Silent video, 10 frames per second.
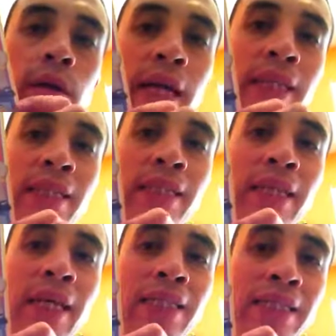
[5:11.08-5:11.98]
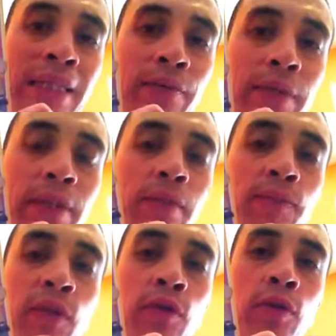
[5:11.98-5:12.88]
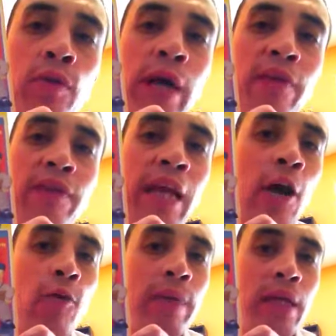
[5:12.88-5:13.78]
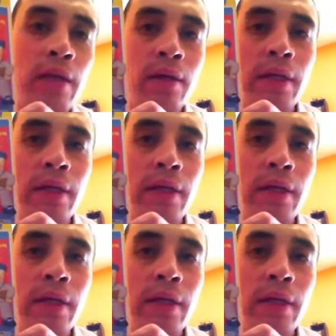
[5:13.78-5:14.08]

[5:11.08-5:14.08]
in this series, you do have Yao Ming.